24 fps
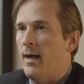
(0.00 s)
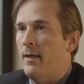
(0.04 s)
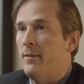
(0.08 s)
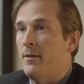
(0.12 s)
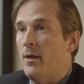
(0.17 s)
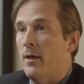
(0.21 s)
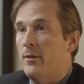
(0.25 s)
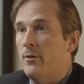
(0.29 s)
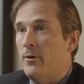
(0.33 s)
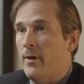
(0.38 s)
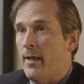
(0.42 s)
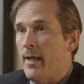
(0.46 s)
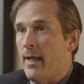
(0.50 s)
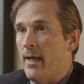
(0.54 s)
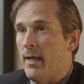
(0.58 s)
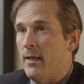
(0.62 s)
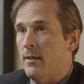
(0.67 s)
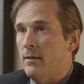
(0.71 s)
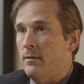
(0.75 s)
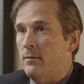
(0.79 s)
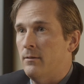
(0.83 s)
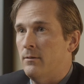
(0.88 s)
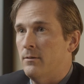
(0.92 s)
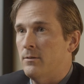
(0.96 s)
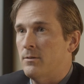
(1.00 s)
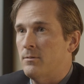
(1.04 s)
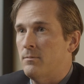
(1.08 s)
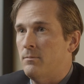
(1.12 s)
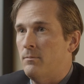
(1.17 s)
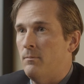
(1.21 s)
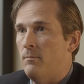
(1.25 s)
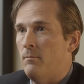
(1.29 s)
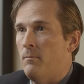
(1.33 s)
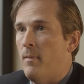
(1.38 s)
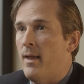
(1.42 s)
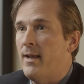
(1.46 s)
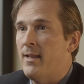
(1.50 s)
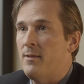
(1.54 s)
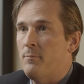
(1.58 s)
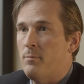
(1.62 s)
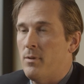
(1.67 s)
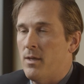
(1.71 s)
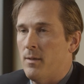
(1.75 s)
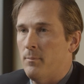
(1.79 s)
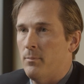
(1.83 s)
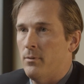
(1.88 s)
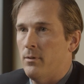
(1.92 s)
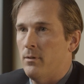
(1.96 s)
On the other hand, there's many
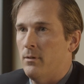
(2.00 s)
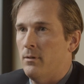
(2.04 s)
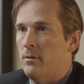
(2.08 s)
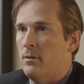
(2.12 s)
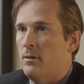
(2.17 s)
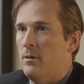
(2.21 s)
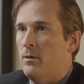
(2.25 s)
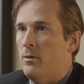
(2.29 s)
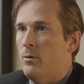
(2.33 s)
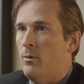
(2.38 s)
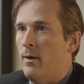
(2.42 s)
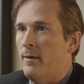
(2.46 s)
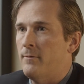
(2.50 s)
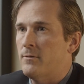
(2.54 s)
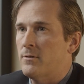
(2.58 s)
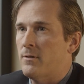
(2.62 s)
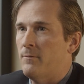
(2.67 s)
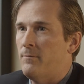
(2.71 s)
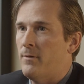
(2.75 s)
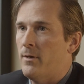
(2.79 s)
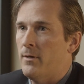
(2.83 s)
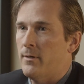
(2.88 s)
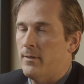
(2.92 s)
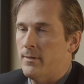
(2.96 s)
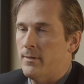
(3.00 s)
people who have severe